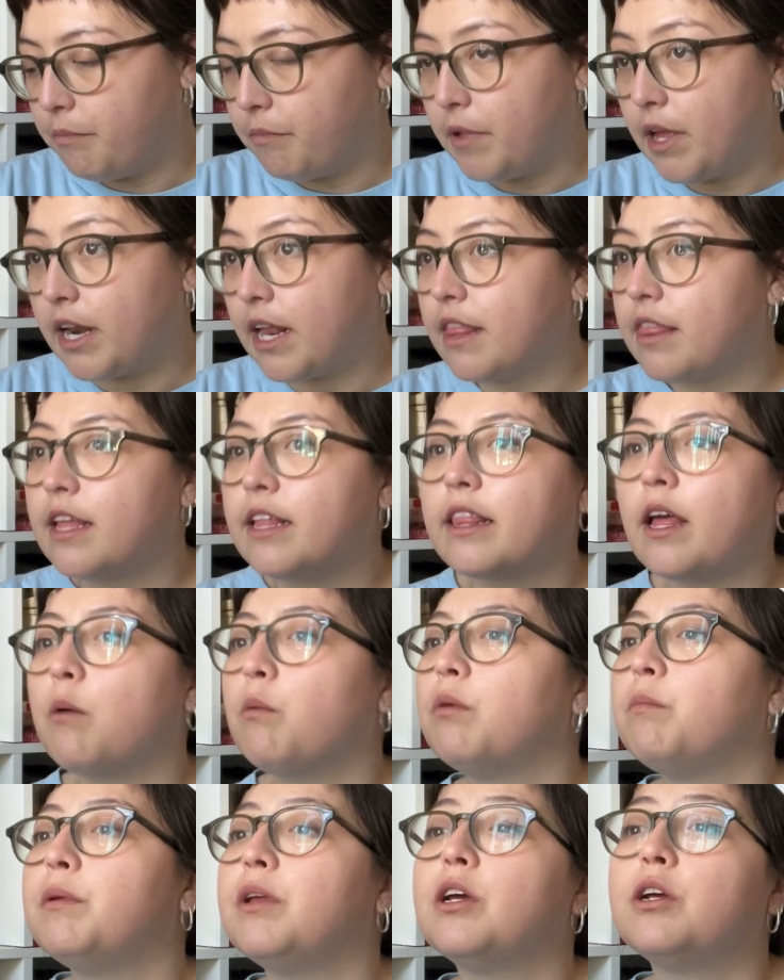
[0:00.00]
And I think that
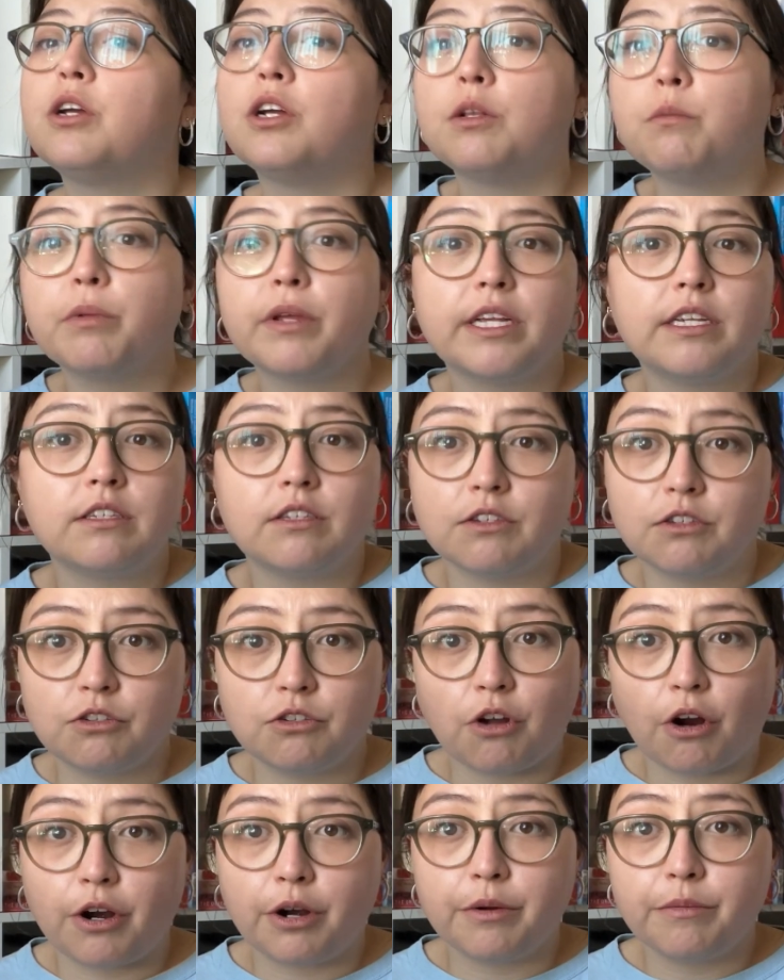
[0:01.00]
would be a good place to
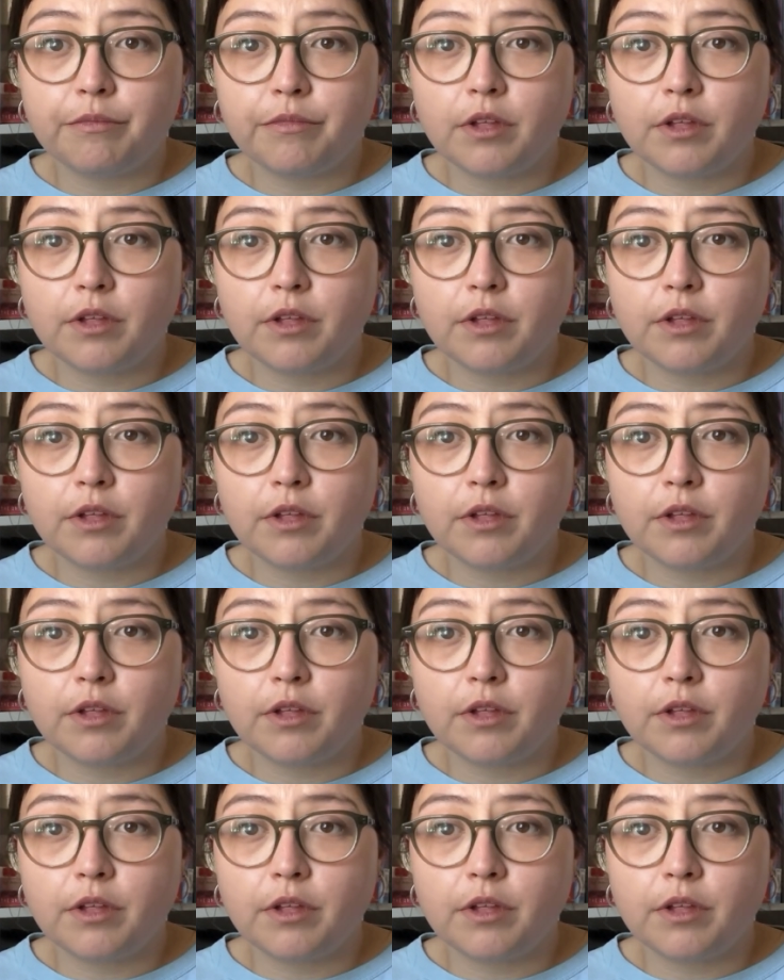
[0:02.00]
start.